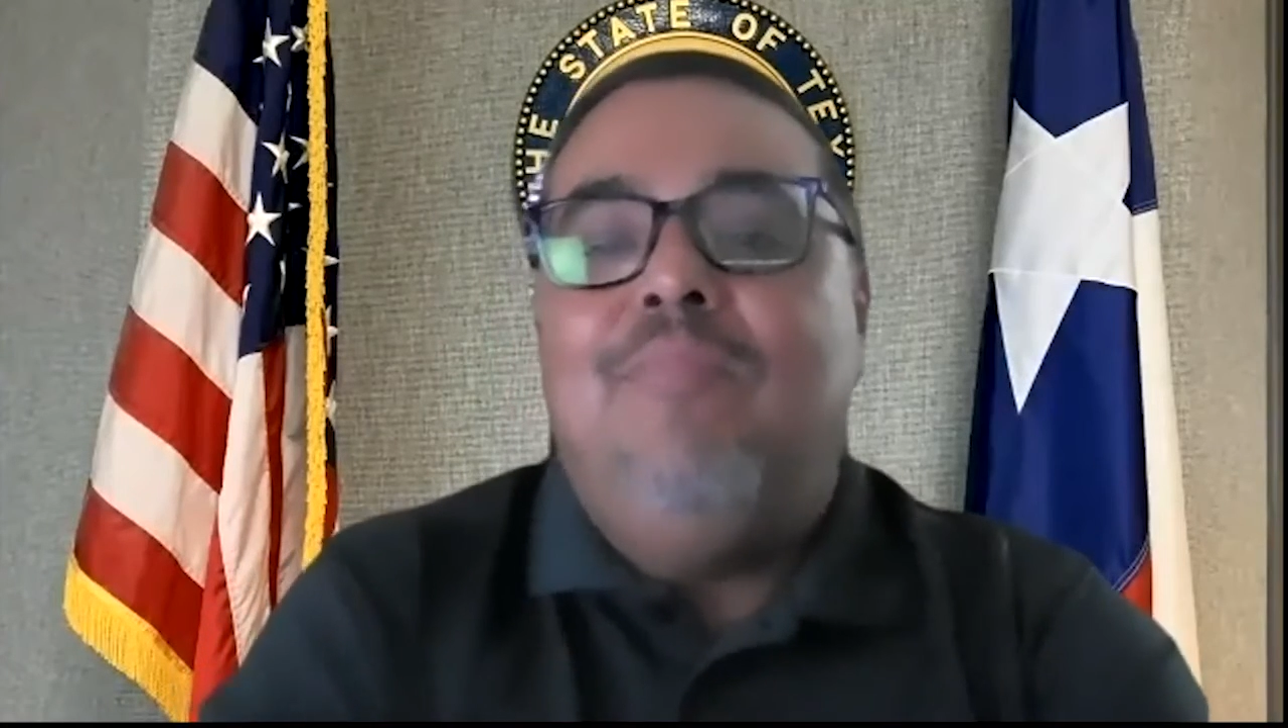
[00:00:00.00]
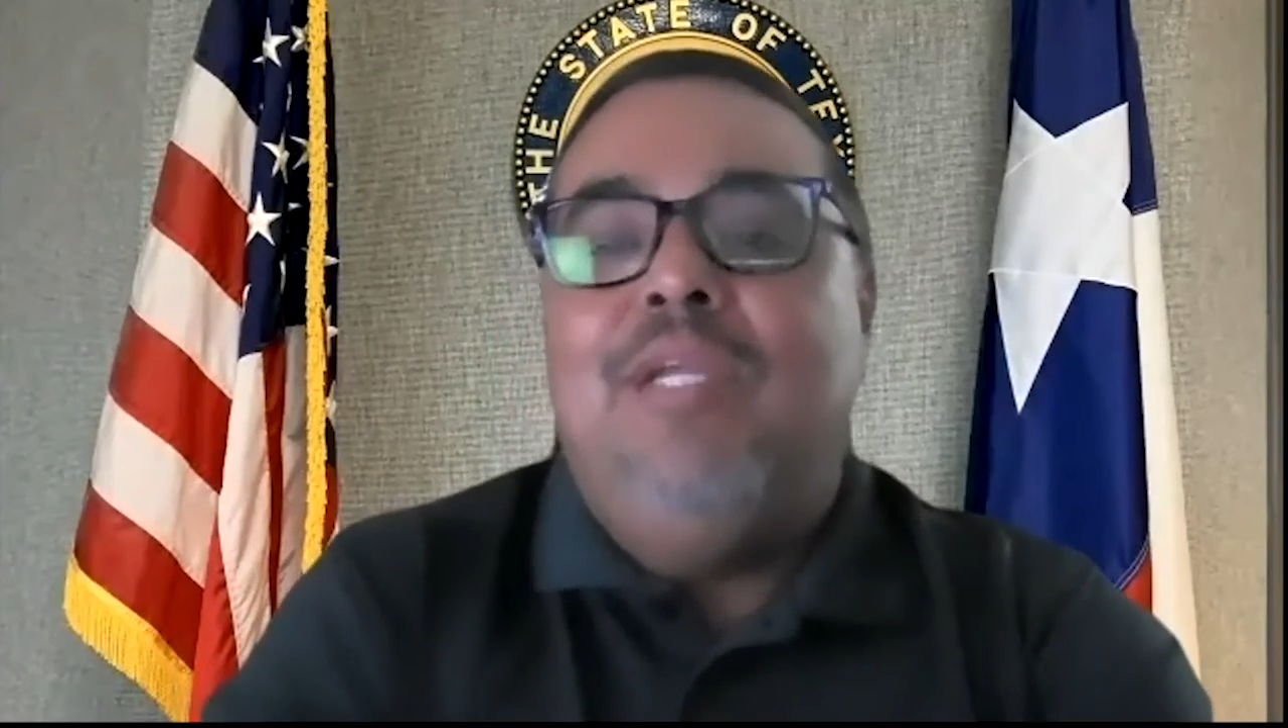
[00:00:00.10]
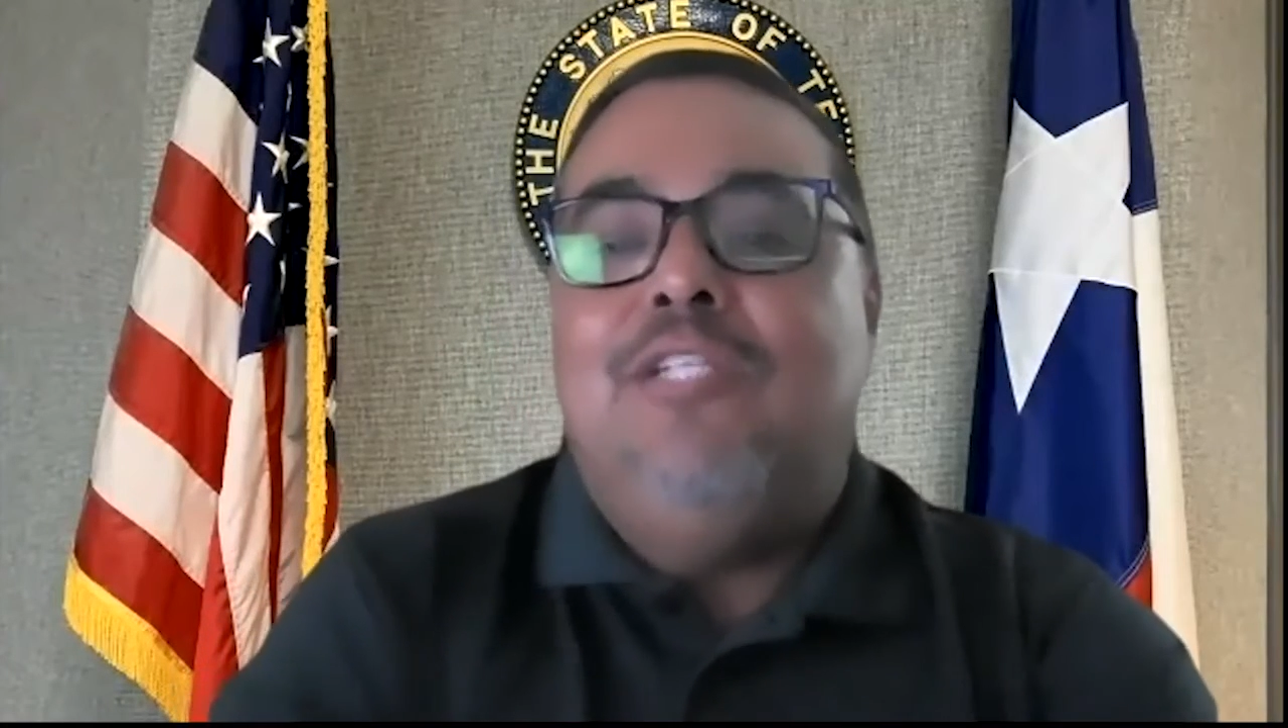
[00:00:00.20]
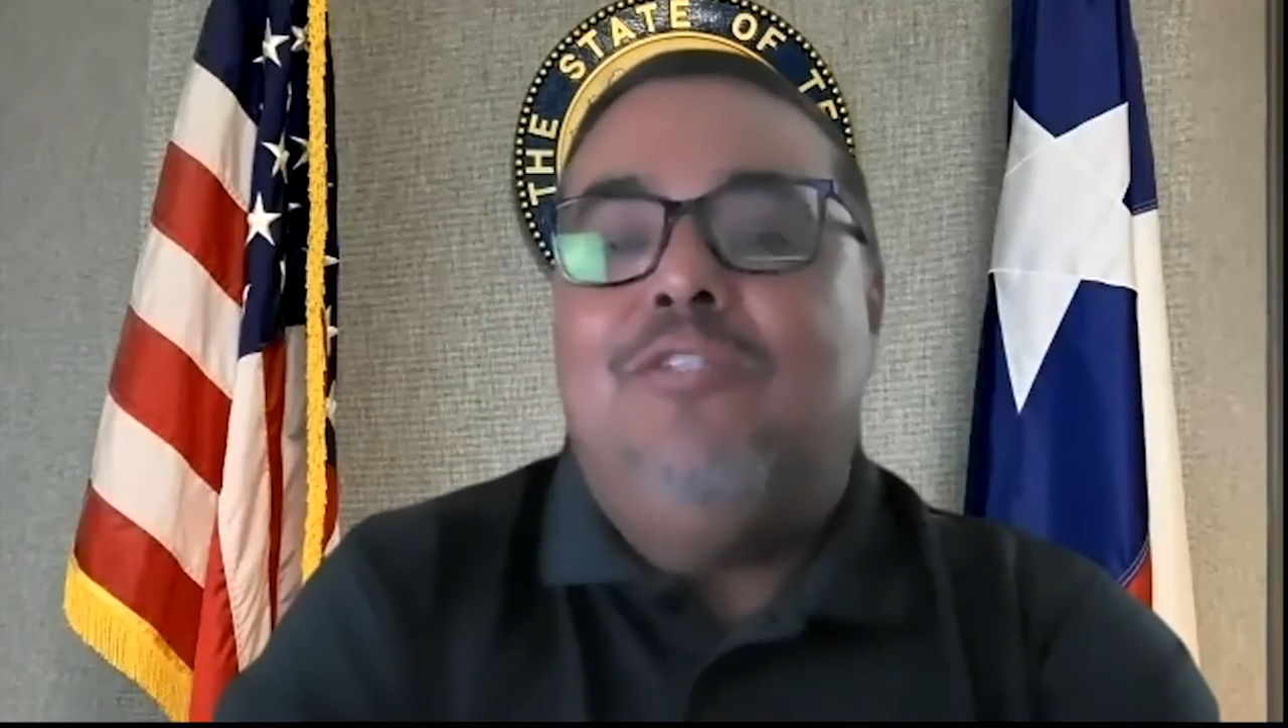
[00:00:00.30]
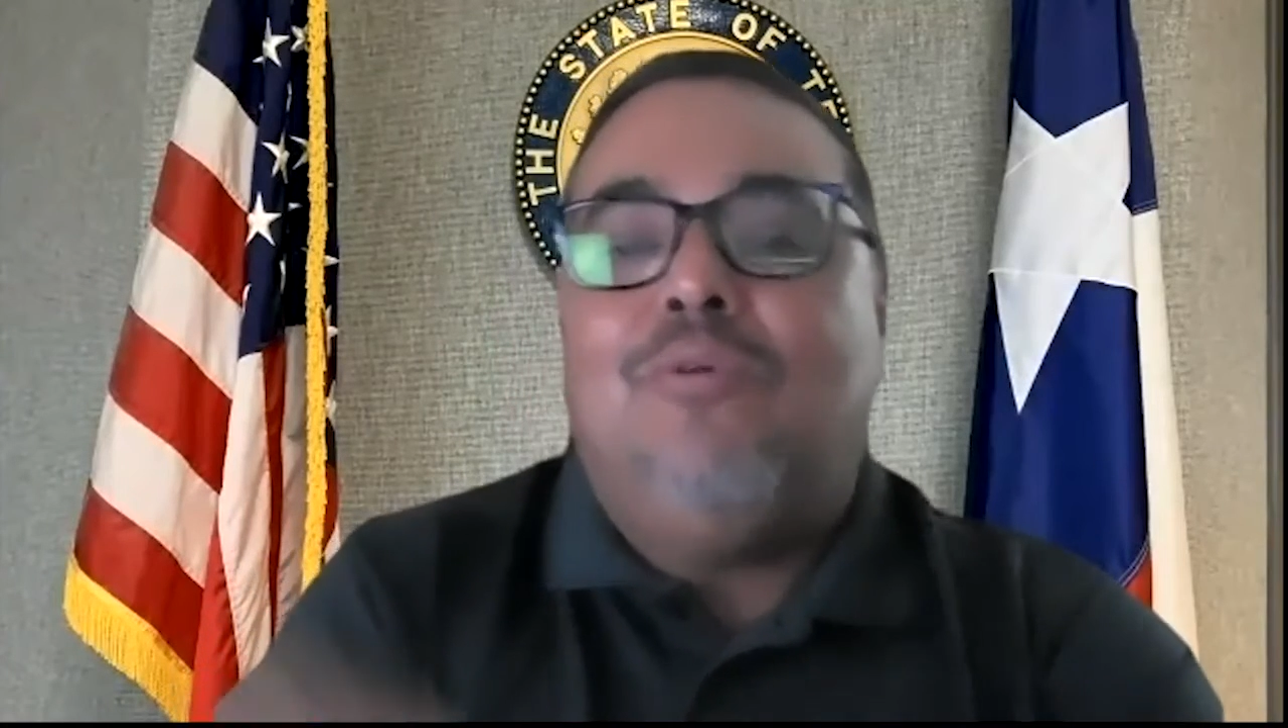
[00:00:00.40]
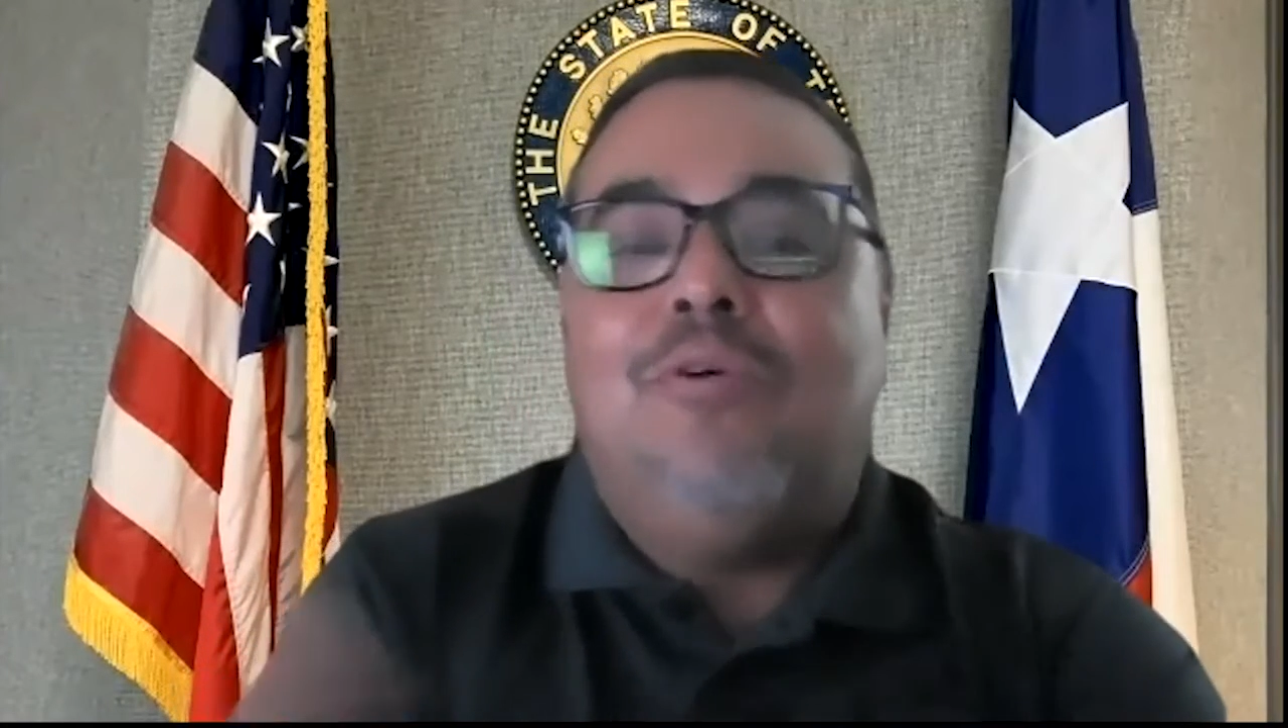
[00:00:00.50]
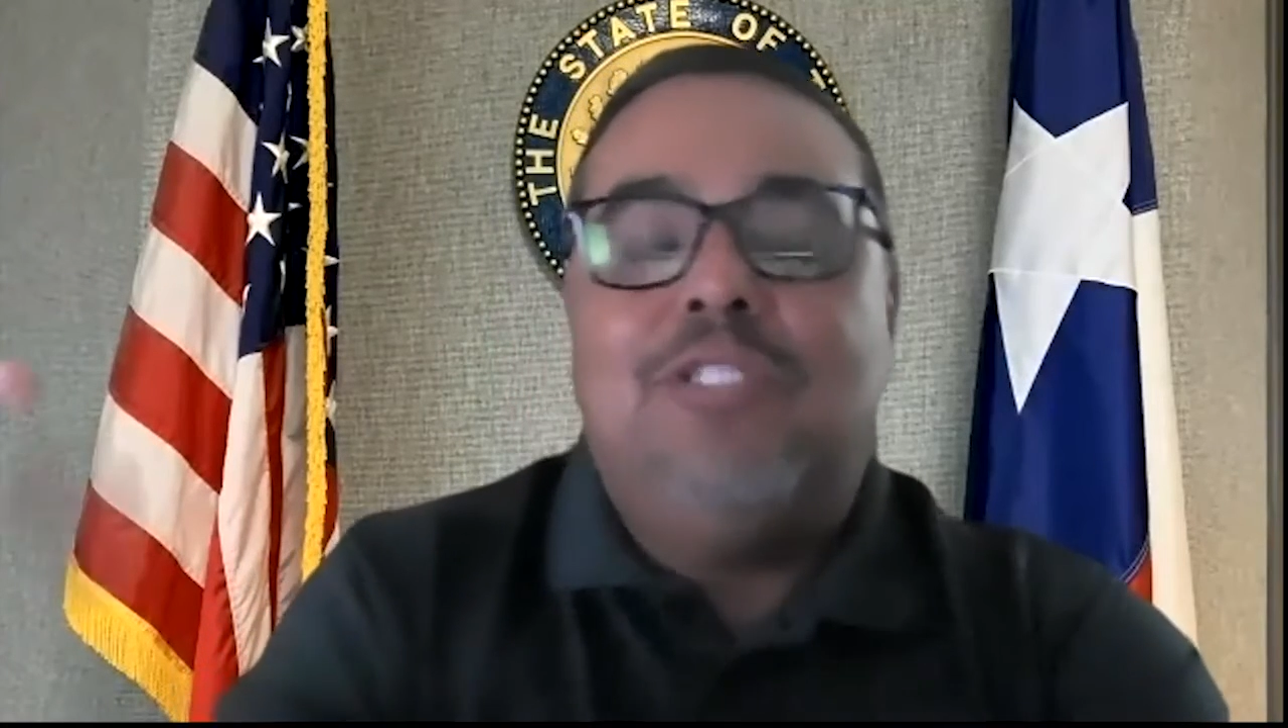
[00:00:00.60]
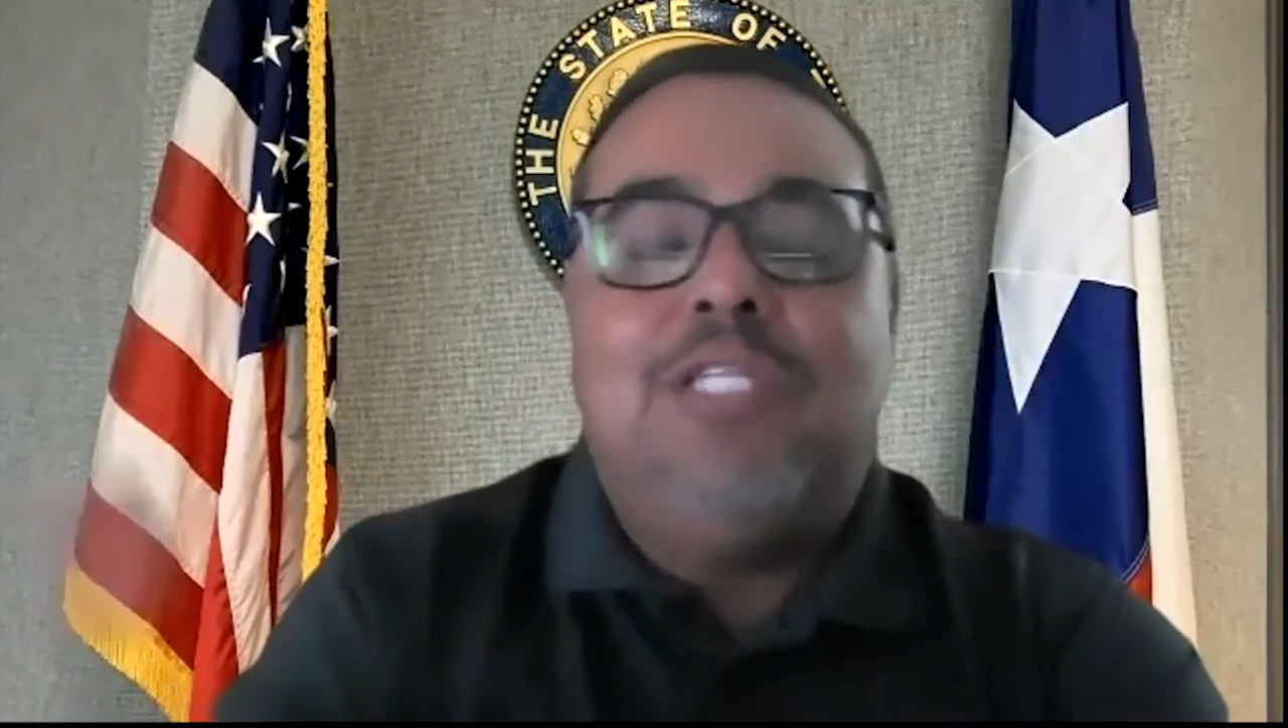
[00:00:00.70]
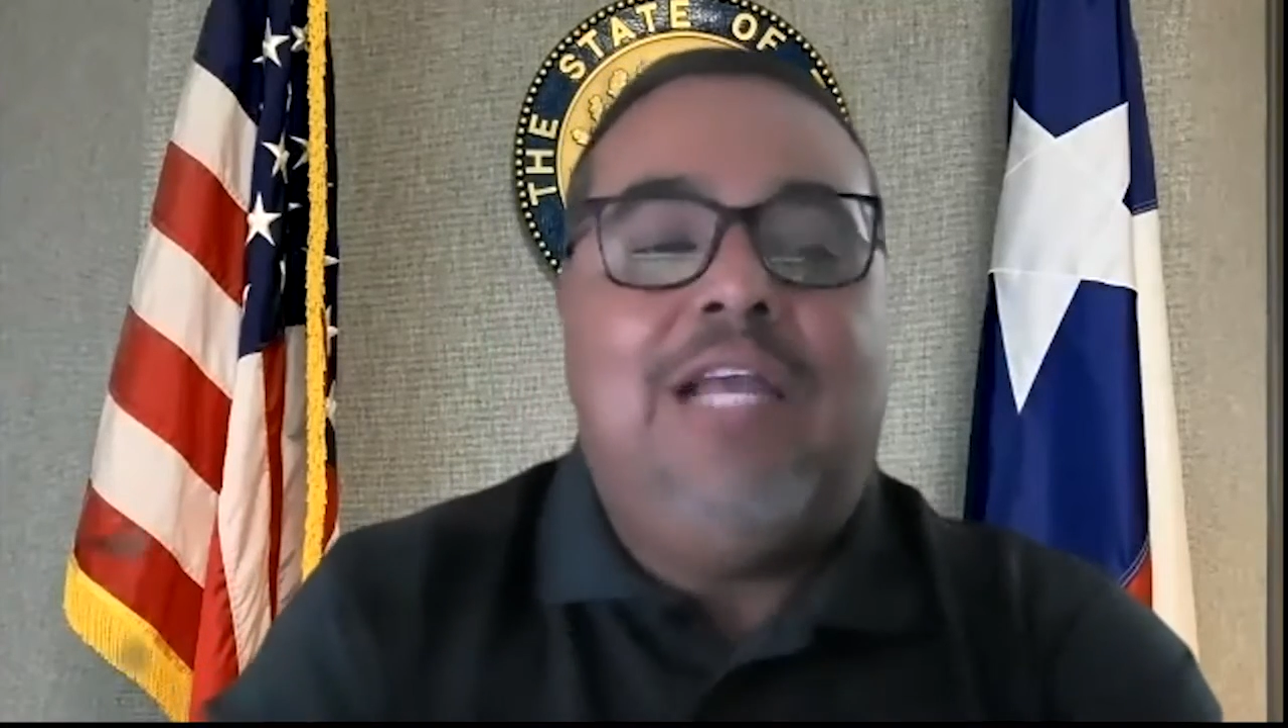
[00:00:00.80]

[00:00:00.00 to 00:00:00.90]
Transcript: meet George and